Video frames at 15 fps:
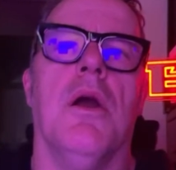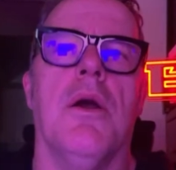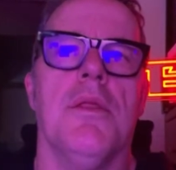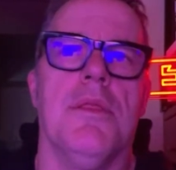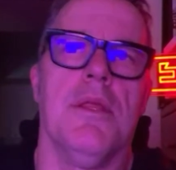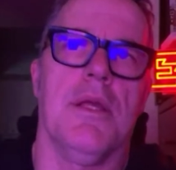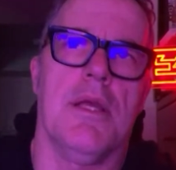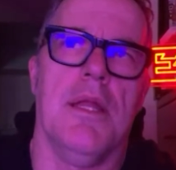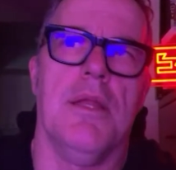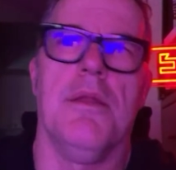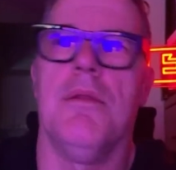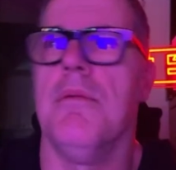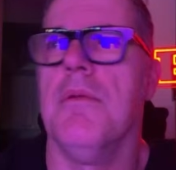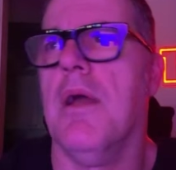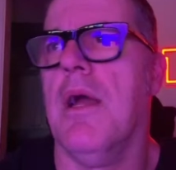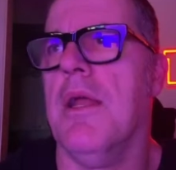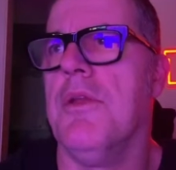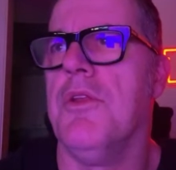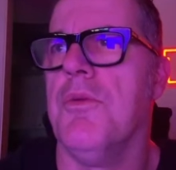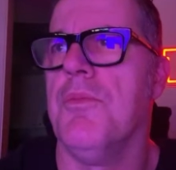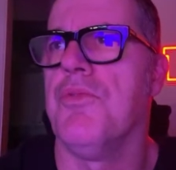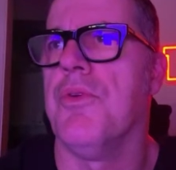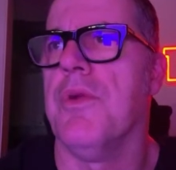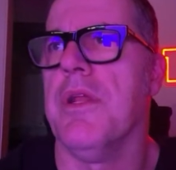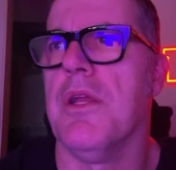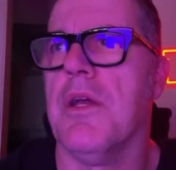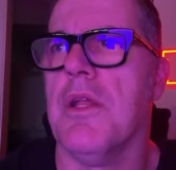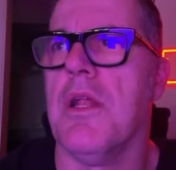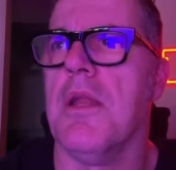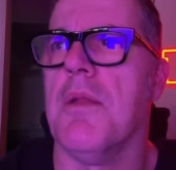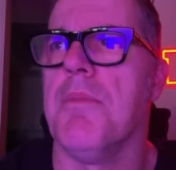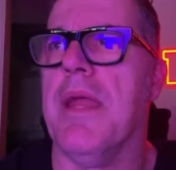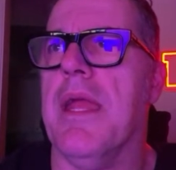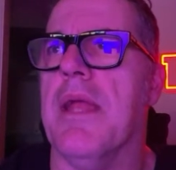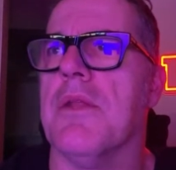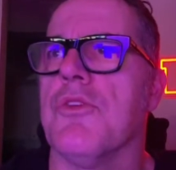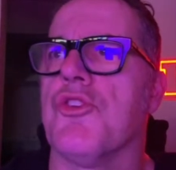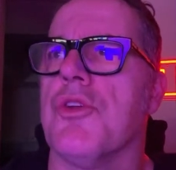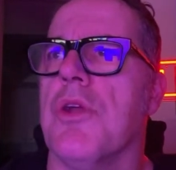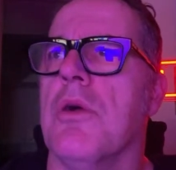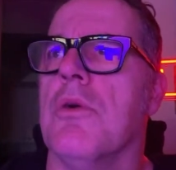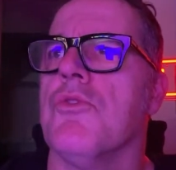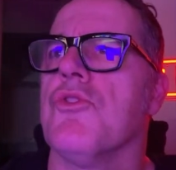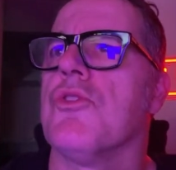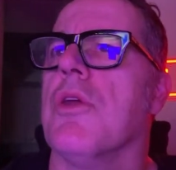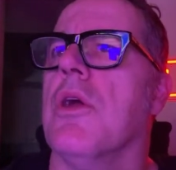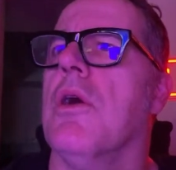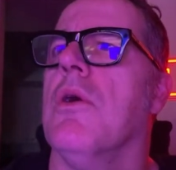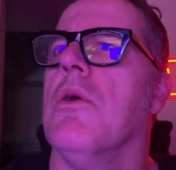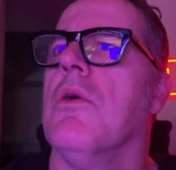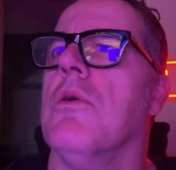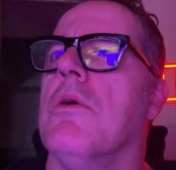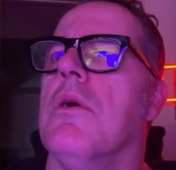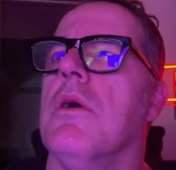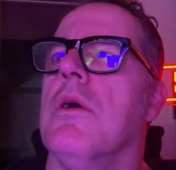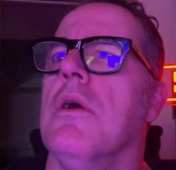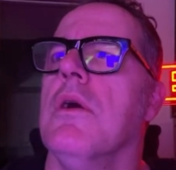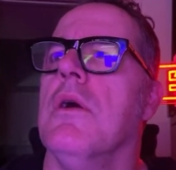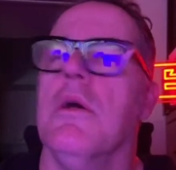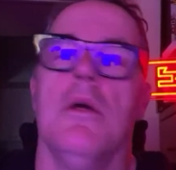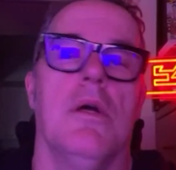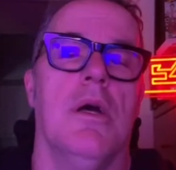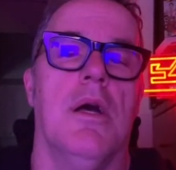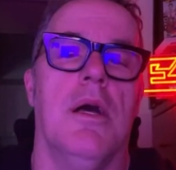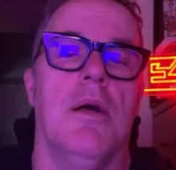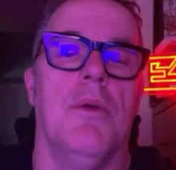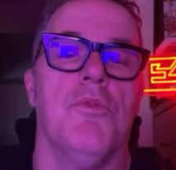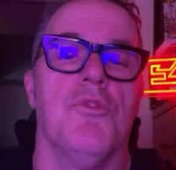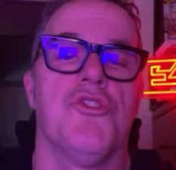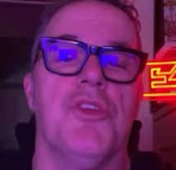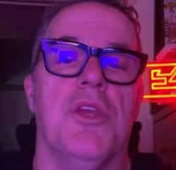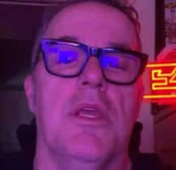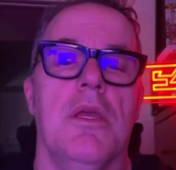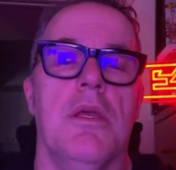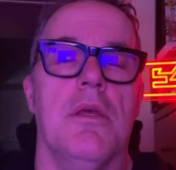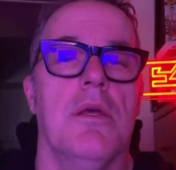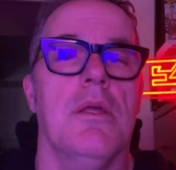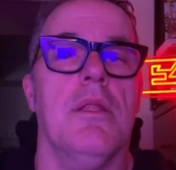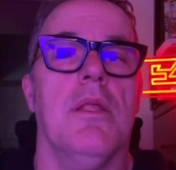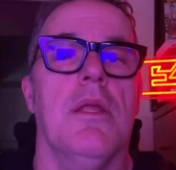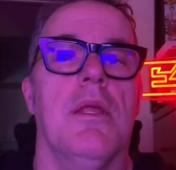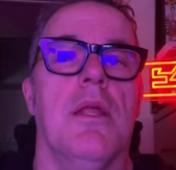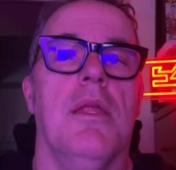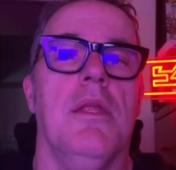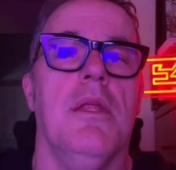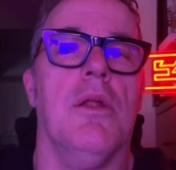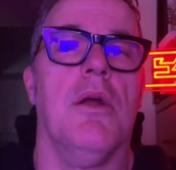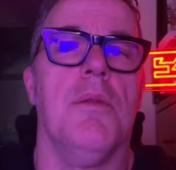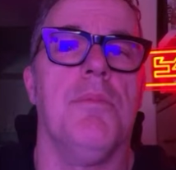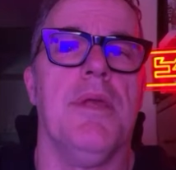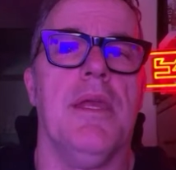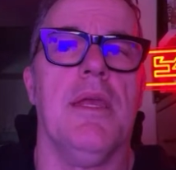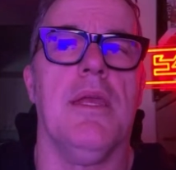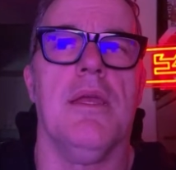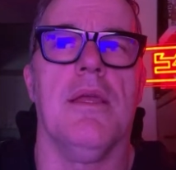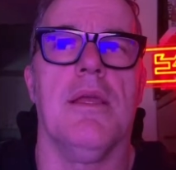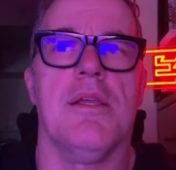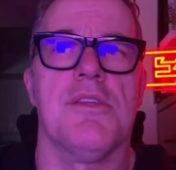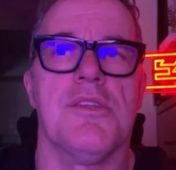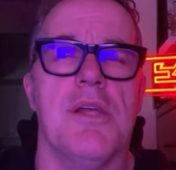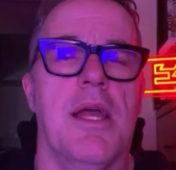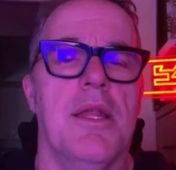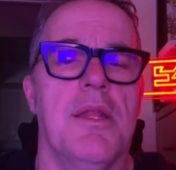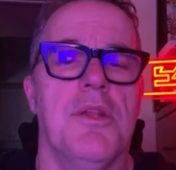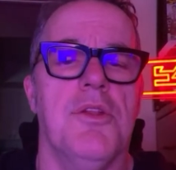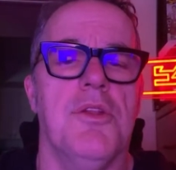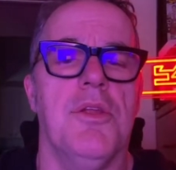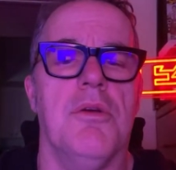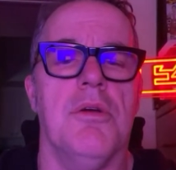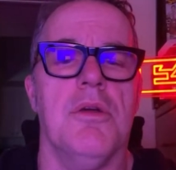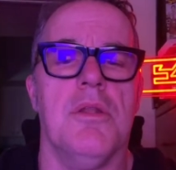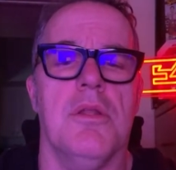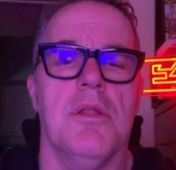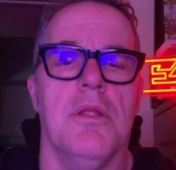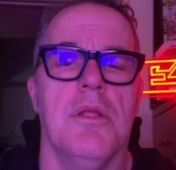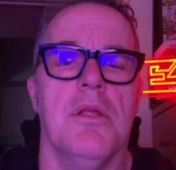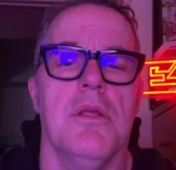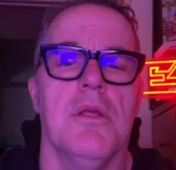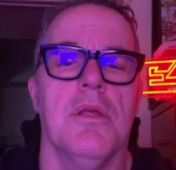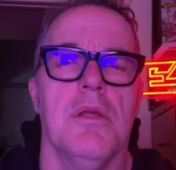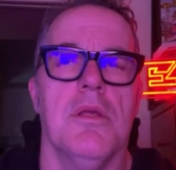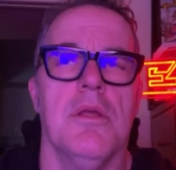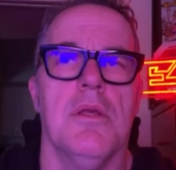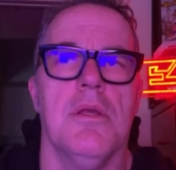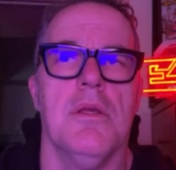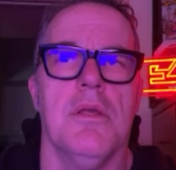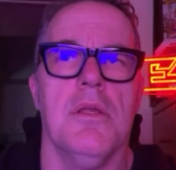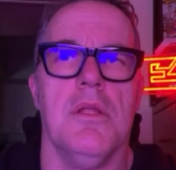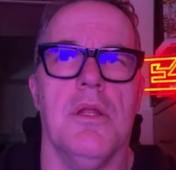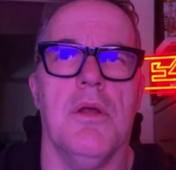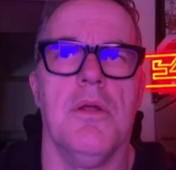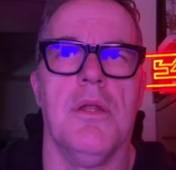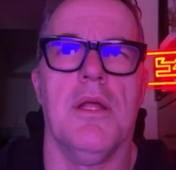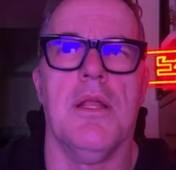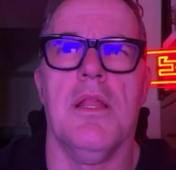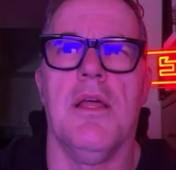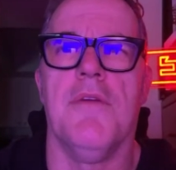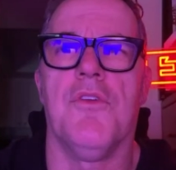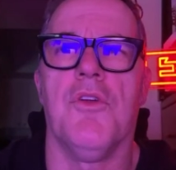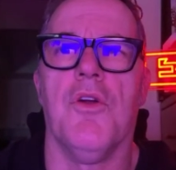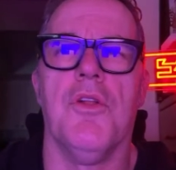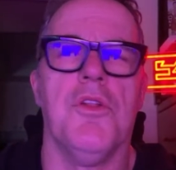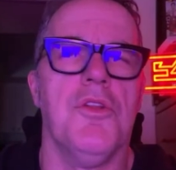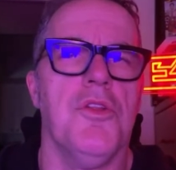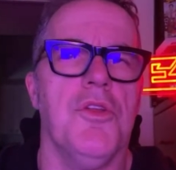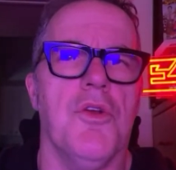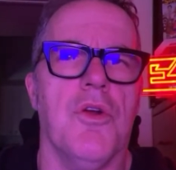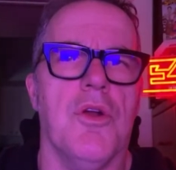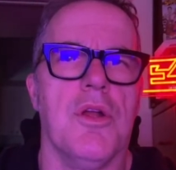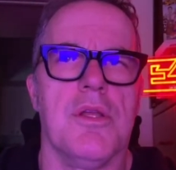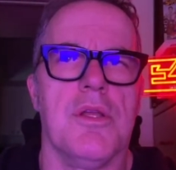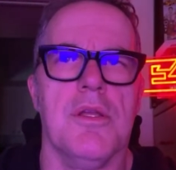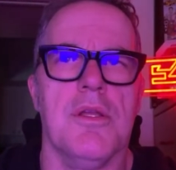think I'd do pretty good on a panel show. So we'll see. I'd be excited to do it. And I love going to New York.